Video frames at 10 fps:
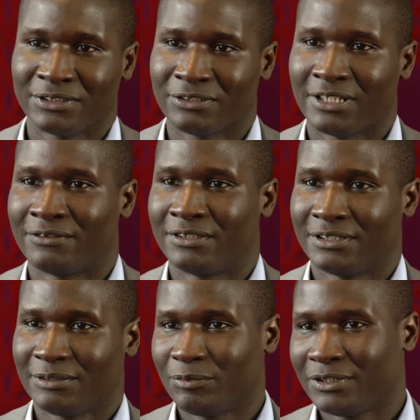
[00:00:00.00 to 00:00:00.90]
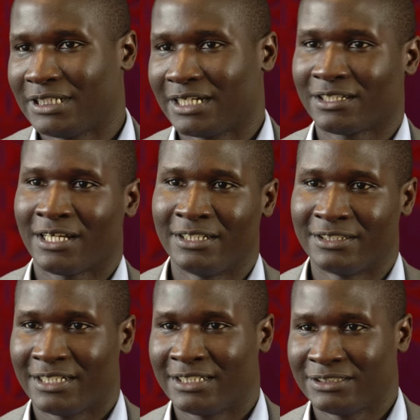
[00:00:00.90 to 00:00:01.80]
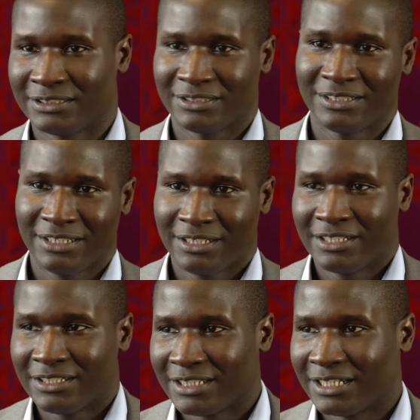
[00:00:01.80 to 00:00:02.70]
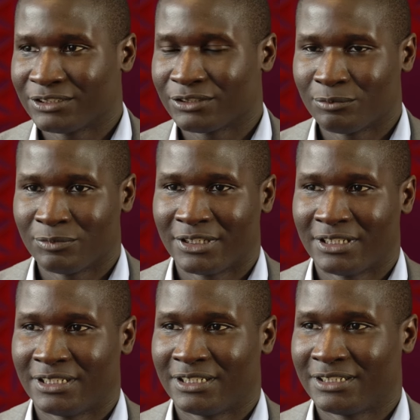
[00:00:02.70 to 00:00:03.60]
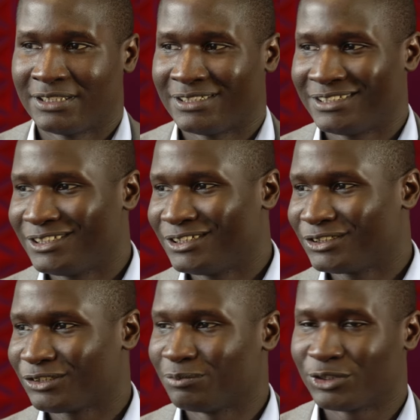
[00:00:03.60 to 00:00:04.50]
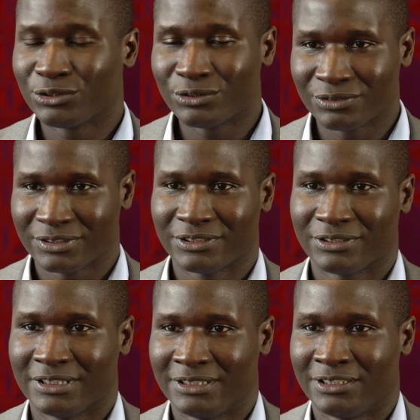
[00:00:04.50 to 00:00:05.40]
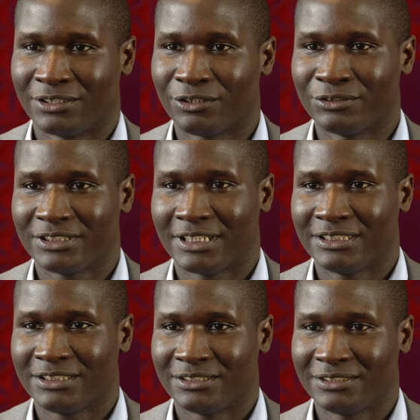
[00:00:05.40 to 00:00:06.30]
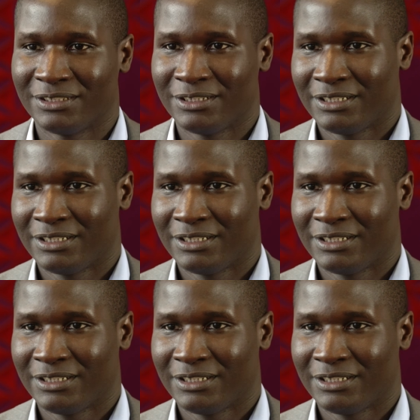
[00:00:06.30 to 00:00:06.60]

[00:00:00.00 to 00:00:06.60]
So our client has some tools in the negotiation